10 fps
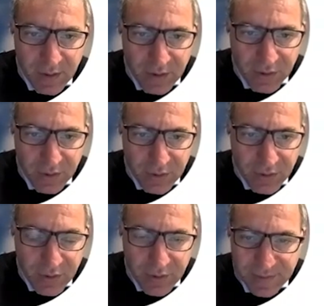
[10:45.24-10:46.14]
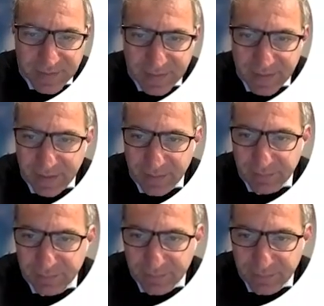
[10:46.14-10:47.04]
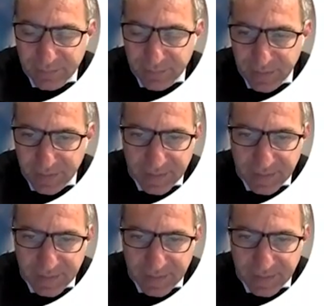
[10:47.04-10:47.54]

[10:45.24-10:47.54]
you're gonna see in